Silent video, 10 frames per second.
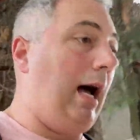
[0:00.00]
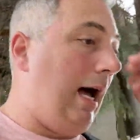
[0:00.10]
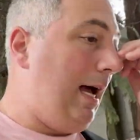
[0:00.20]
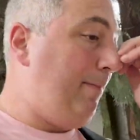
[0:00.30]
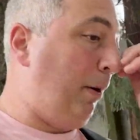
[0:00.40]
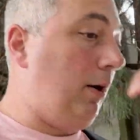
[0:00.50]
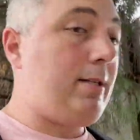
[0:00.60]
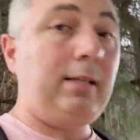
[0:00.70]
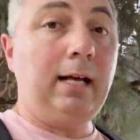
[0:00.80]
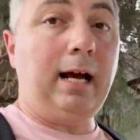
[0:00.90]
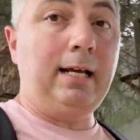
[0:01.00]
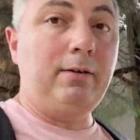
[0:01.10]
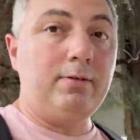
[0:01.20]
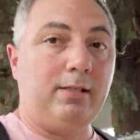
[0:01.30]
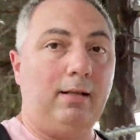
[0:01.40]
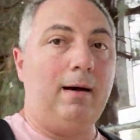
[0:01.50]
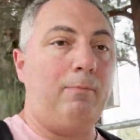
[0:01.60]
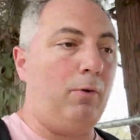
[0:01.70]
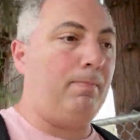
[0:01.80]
I personally use a lot more